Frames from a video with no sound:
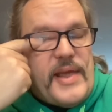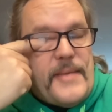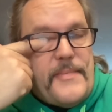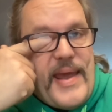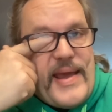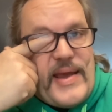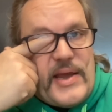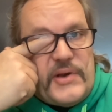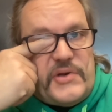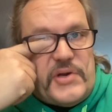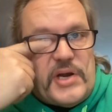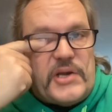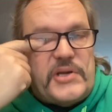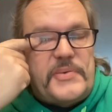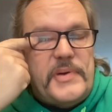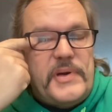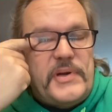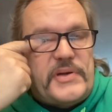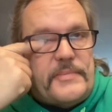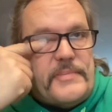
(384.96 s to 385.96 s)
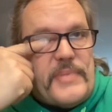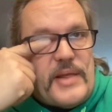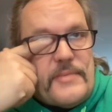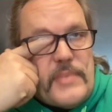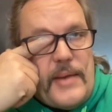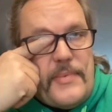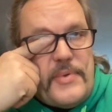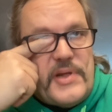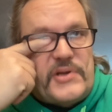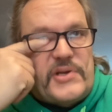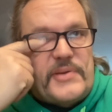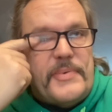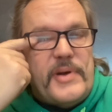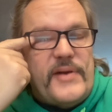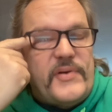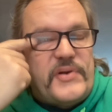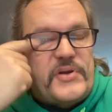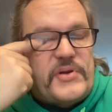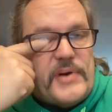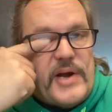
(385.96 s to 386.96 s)
they make adjustments, maybe that's a
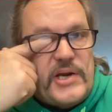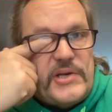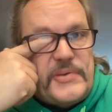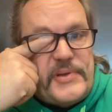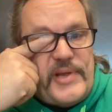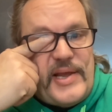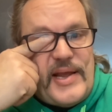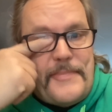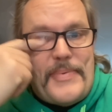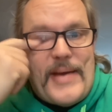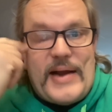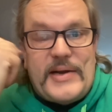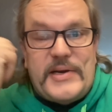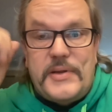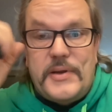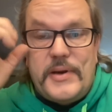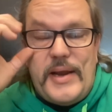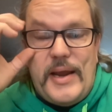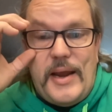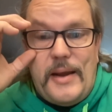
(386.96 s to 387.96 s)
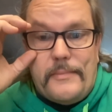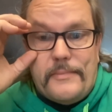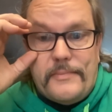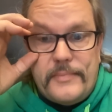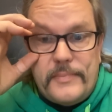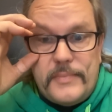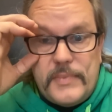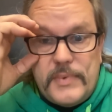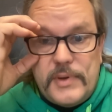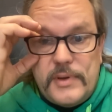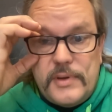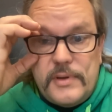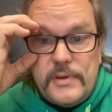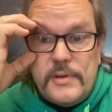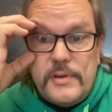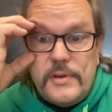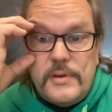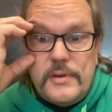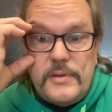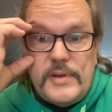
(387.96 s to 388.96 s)
bit of a stretch, but they get back to their game.
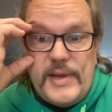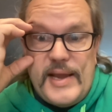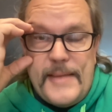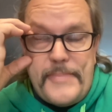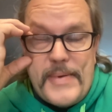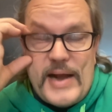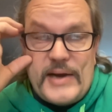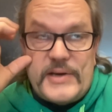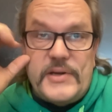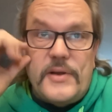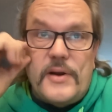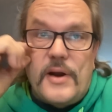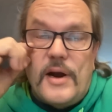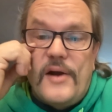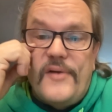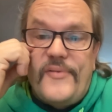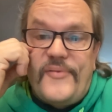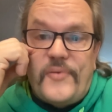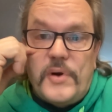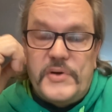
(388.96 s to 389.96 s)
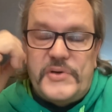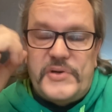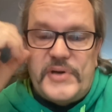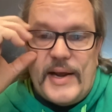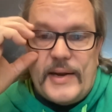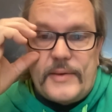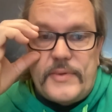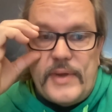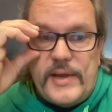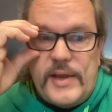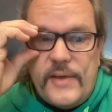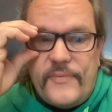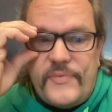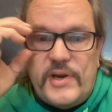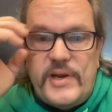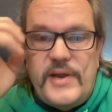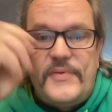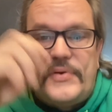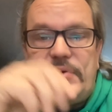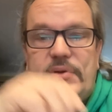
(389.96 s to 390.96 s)
They get back to their hard forecheck. They give
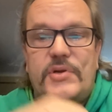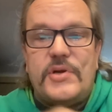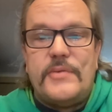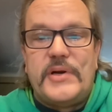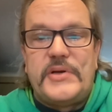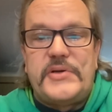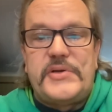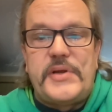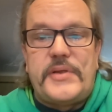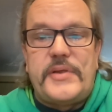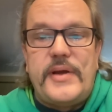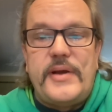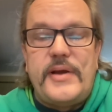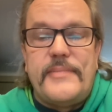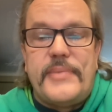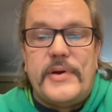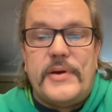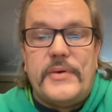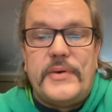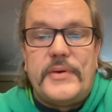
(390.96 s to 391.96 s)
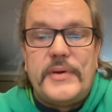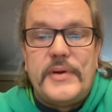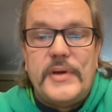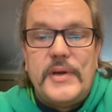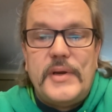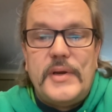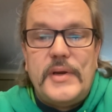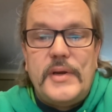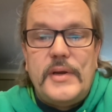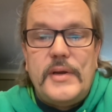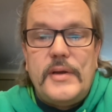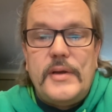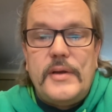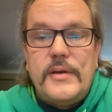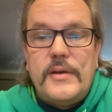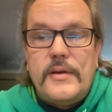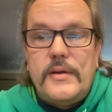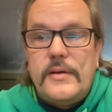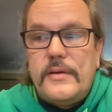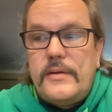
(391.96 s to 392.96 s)
the Leafs too much to think about.
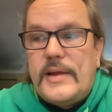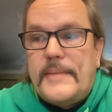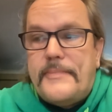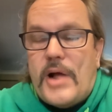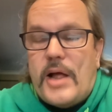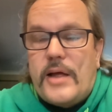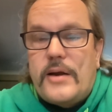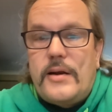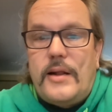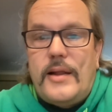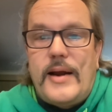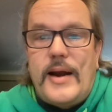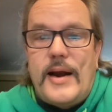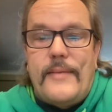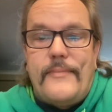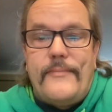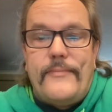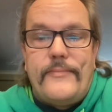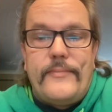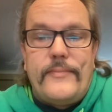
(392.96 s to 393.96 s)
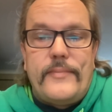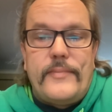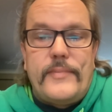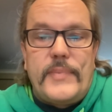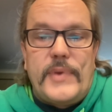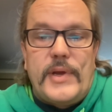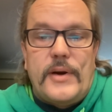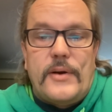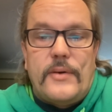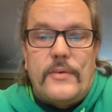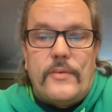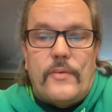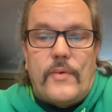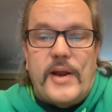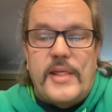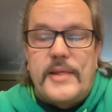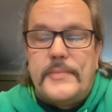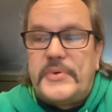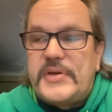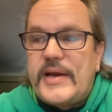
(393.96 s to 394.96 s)
They bottle it up. You know,
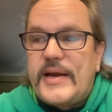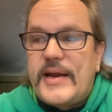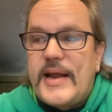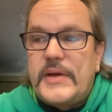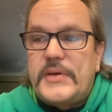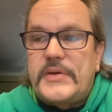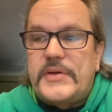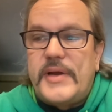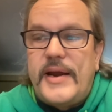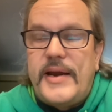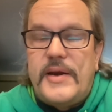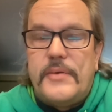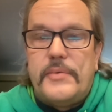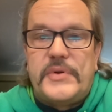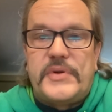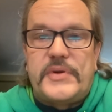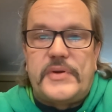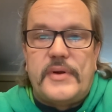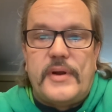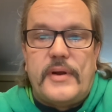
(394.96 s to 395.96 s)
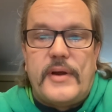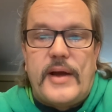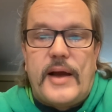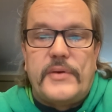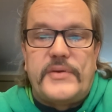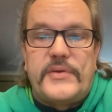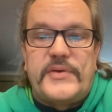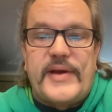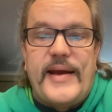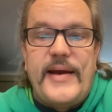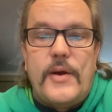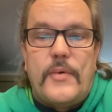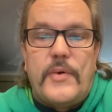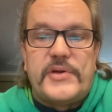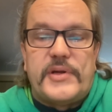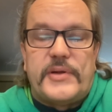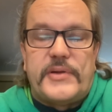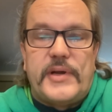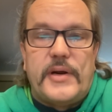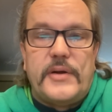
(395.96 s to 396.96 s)
one of them said last night it was how tight it
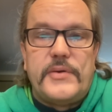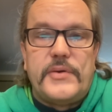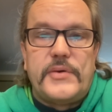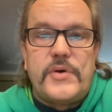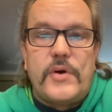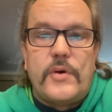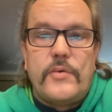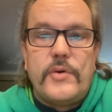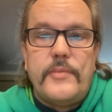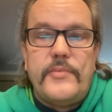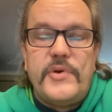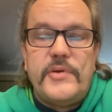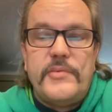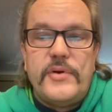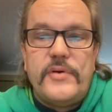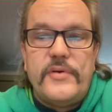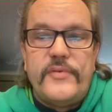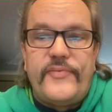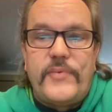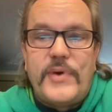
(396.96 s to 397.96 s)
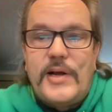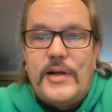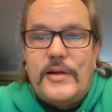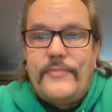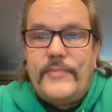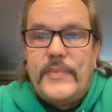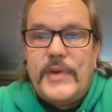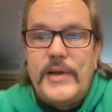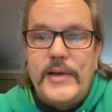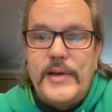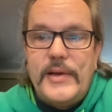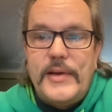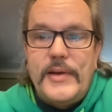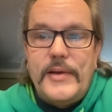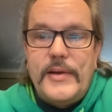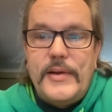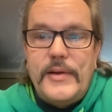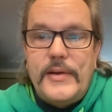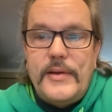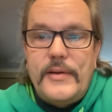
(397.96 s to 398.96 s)
was out there. There's no room to move. Well,
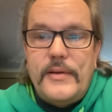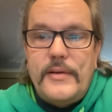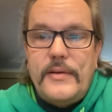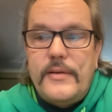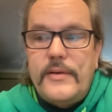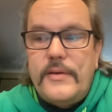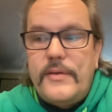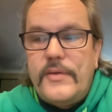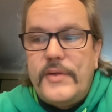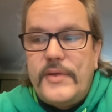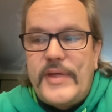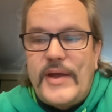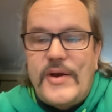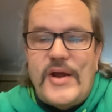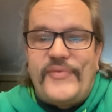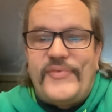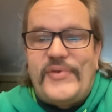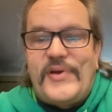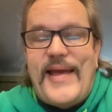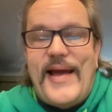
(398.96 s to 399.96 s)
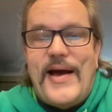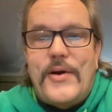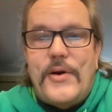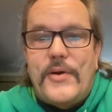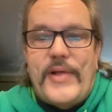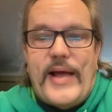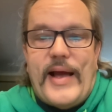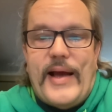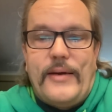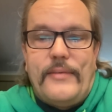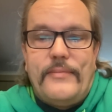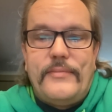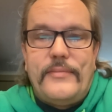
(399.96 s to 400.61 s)
then you have to counter that.